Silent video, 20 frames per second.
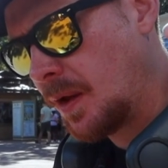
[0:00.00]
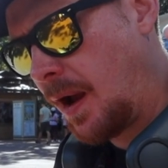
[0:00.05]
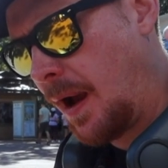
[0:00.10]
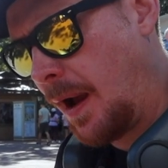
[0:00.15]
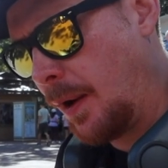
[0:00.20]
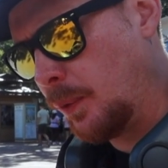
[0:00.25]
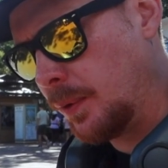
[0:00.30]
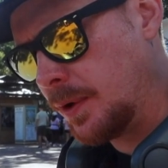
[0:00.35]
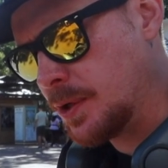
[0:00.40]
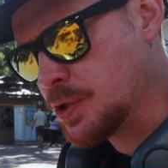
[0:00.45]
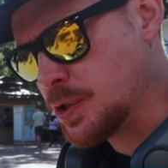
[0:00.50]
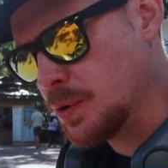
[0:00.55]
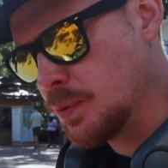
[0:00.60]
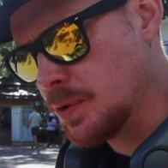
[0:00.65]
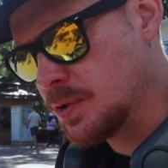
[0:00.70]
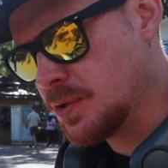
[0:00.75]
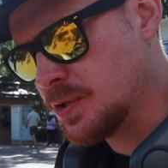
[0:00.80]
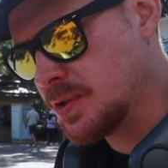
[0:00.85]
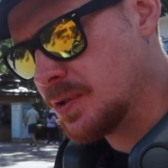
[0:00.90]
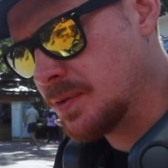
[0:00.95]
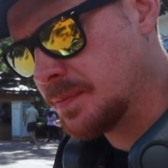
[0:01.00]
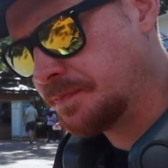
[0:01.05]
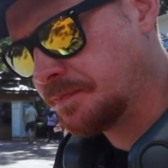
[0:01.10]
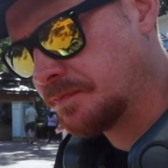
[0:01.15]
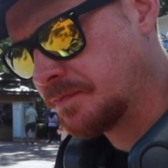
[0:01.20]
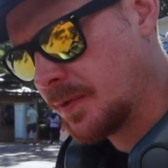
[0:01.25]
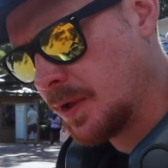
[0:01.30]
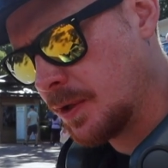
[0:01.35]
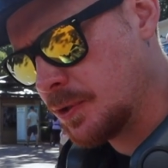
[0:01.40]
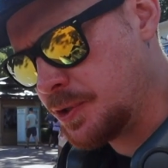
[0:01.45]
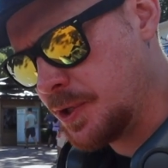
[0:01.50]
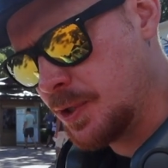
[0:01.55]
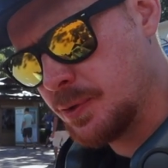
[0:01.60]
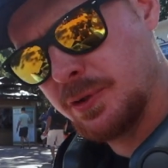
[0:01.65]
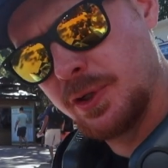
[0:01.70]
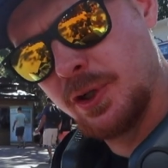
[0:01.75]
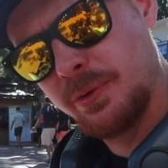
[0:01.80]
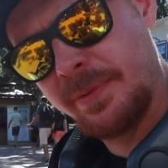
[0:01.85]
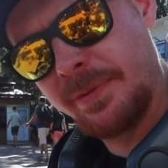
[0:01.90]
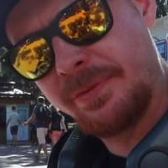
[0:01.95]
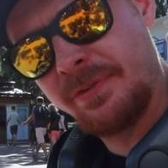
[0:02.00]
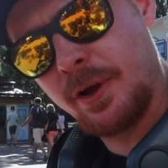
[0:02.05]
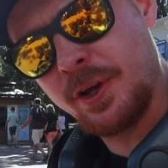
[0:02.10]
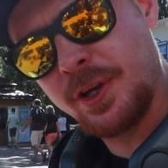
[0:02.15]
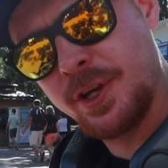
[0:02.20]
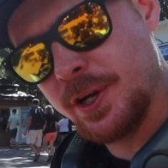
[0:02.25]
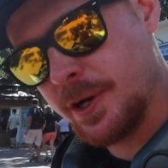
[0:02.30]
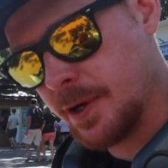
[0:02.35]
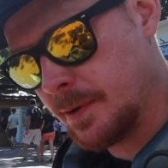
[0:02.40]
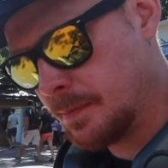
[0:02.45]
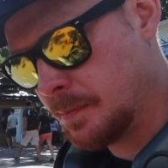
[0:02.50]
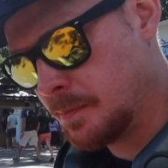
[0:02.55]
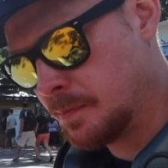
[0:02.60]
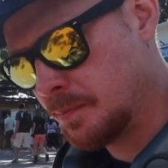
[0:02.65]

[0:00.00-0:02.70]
I wish it was the cheese a little bit funkier,